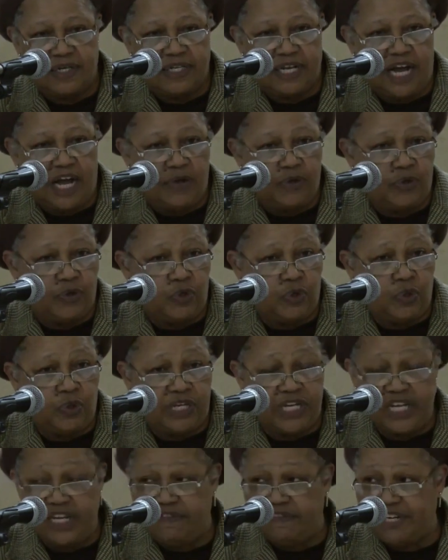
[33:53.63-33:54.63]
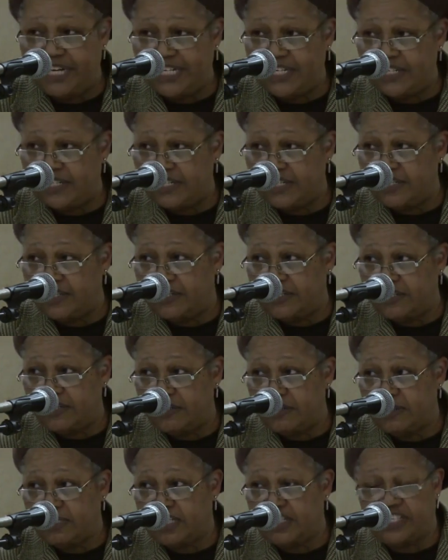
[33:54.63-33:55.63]
Now, you know, they give licenses
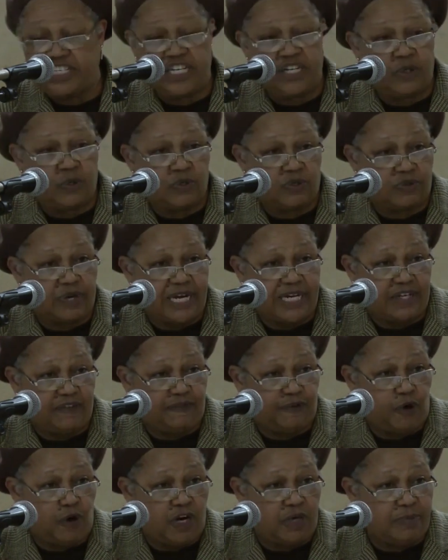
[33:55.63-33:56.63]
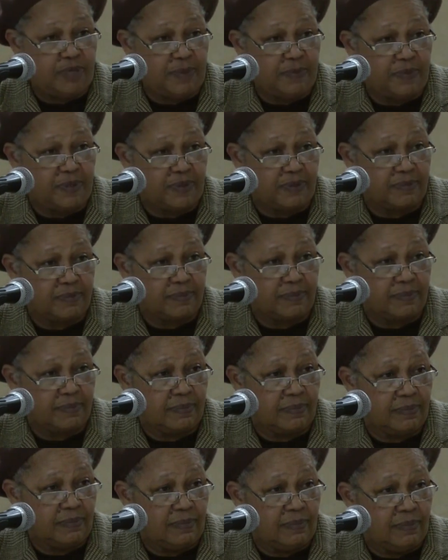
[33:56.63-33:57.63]
to casinos, right, to foreign people.
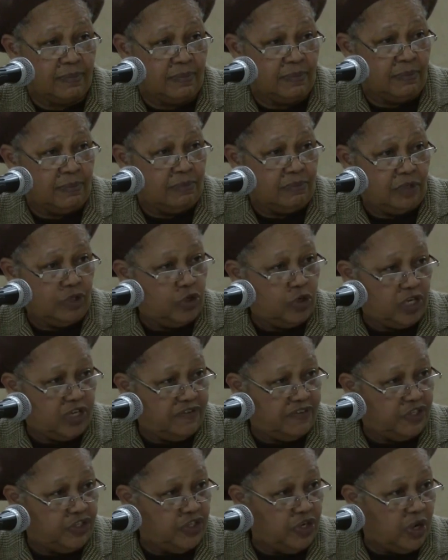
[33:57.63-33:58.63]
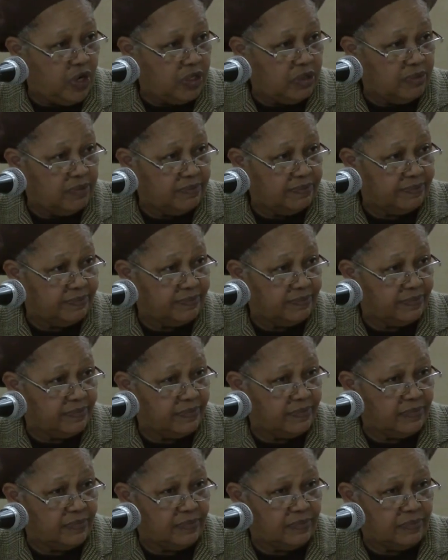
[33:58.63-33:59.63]
They don't give it to you all.
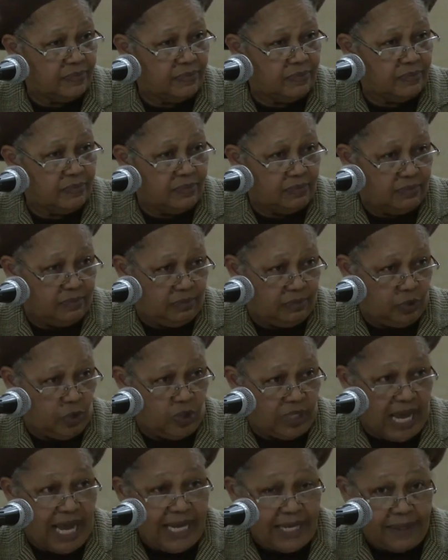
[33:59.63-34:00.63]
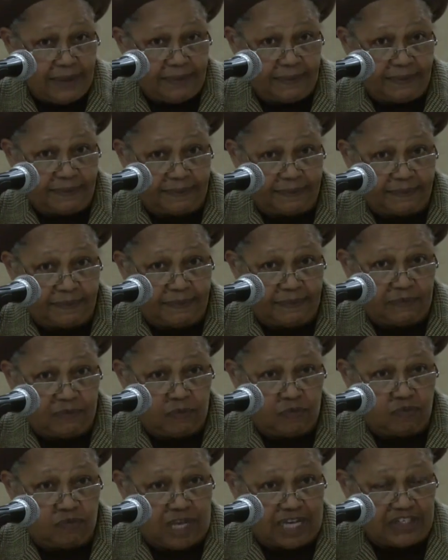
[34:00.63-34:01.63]
Okay?
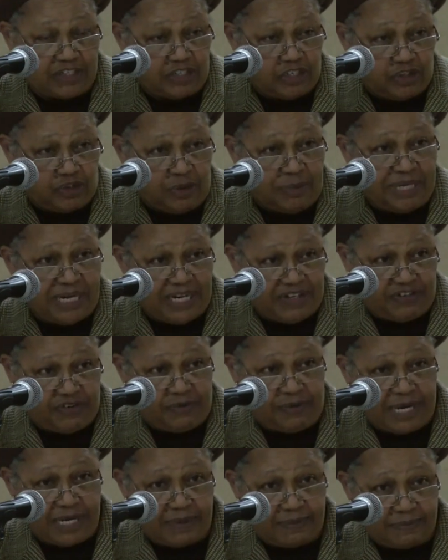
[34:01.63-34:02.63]
That's a discrimination, right?